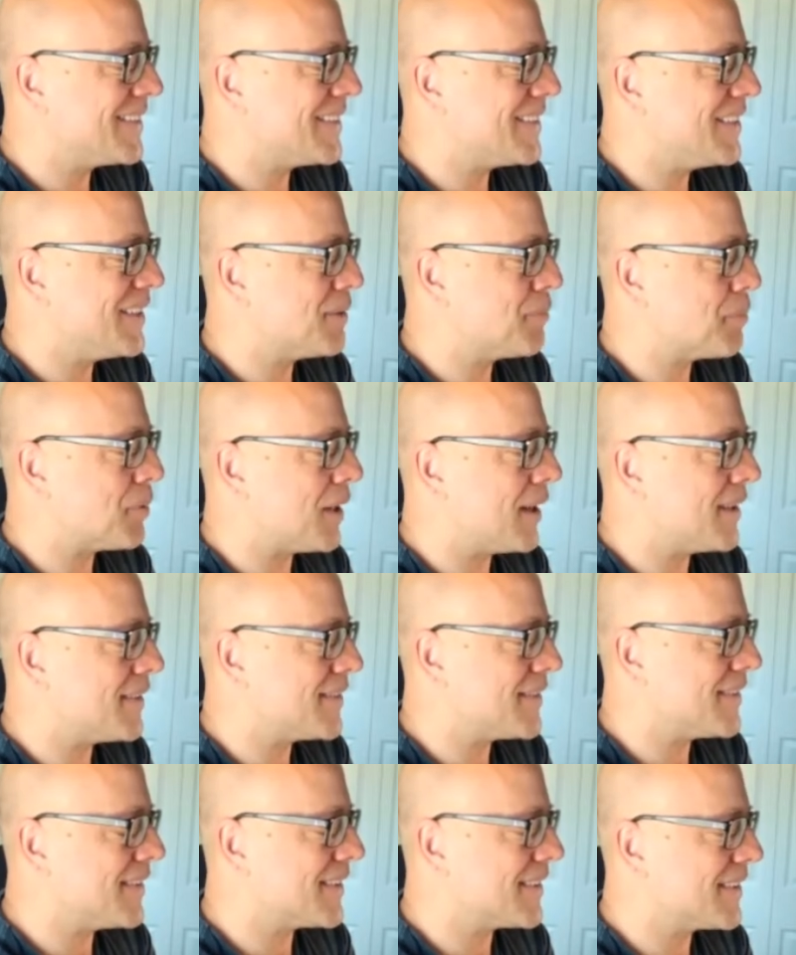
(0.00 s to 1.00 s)

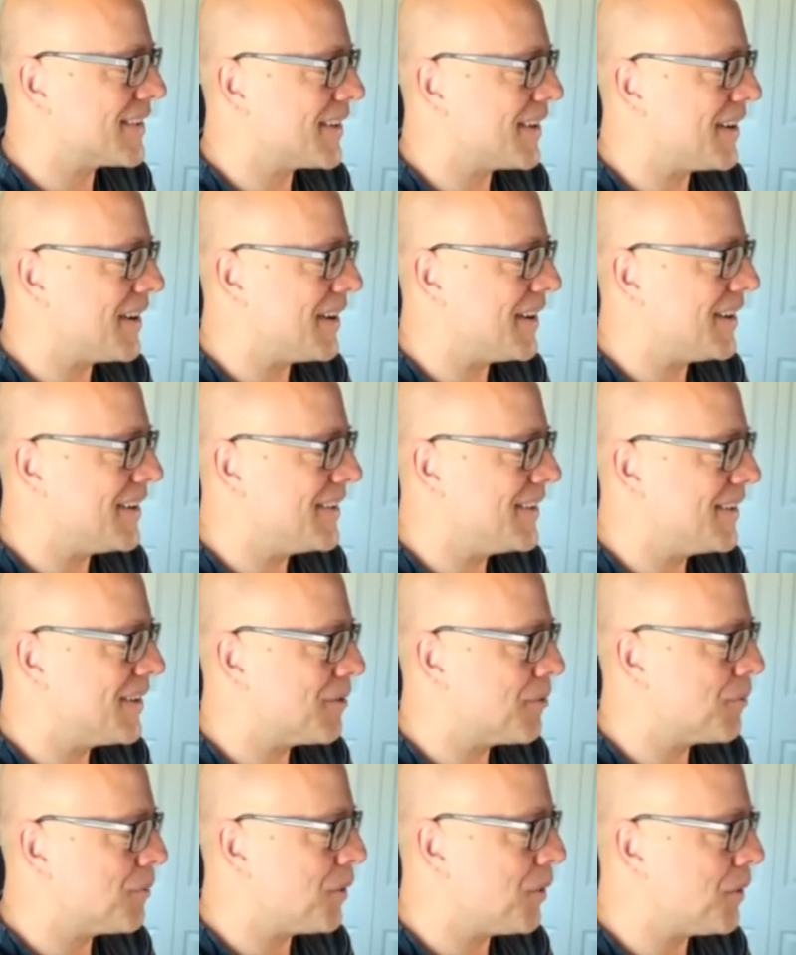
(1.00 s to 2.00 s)
plastic
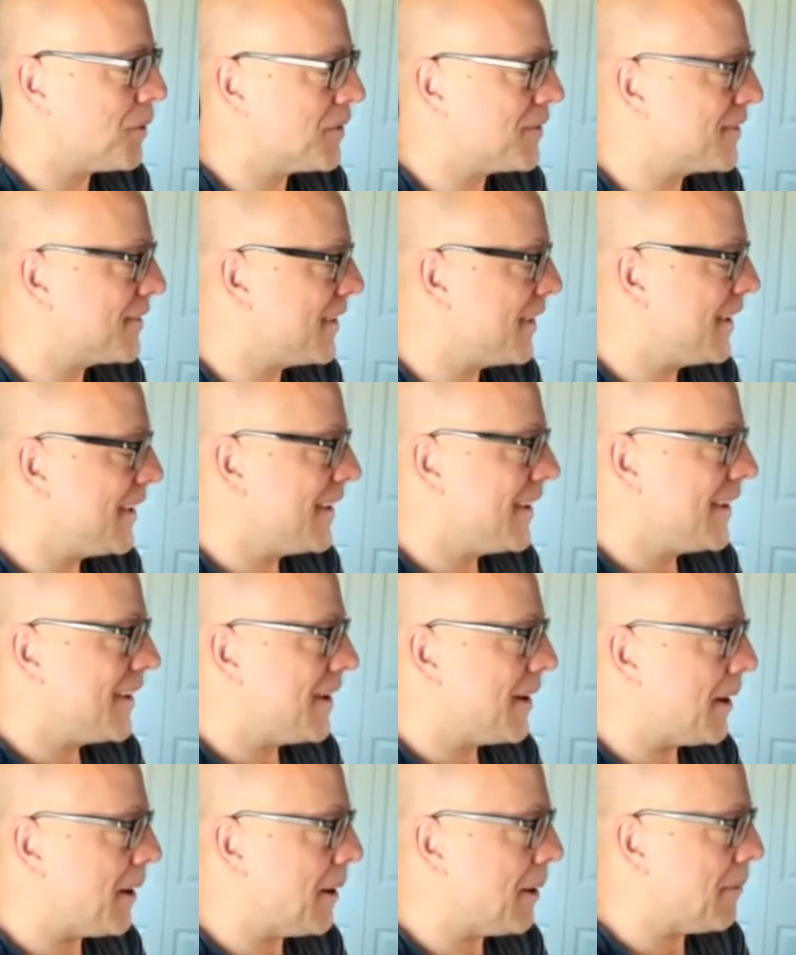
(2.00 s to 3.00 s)
rolls.
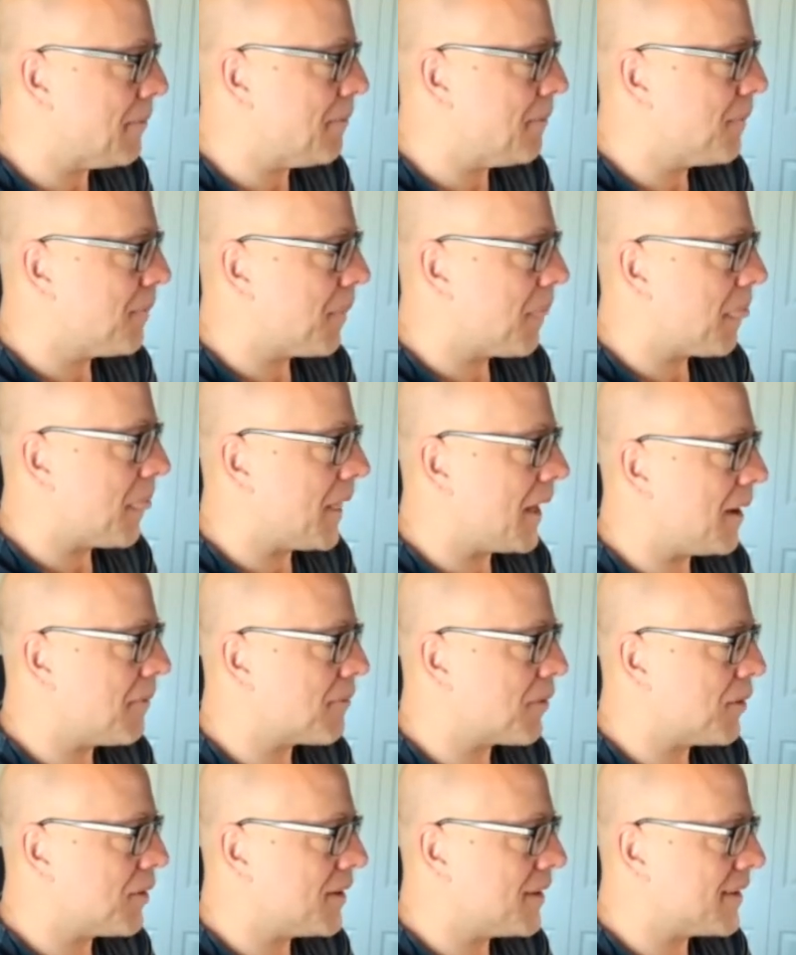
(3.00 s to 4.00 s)
I'm
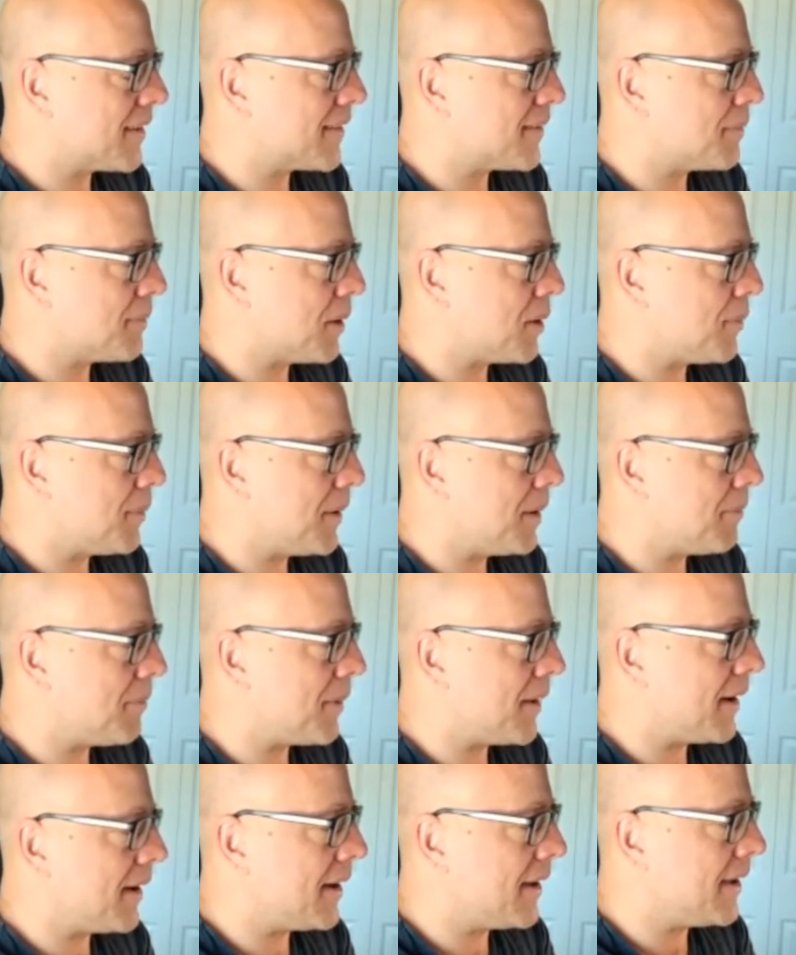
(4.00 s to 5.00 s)
going to experiment
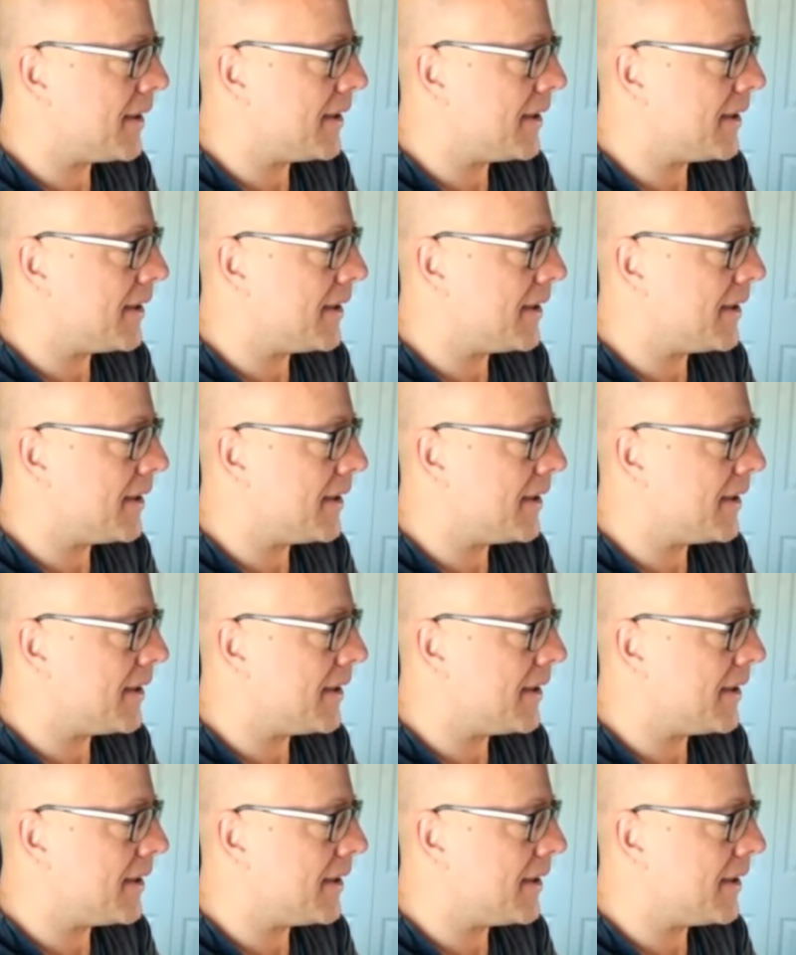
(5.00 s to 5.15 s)
by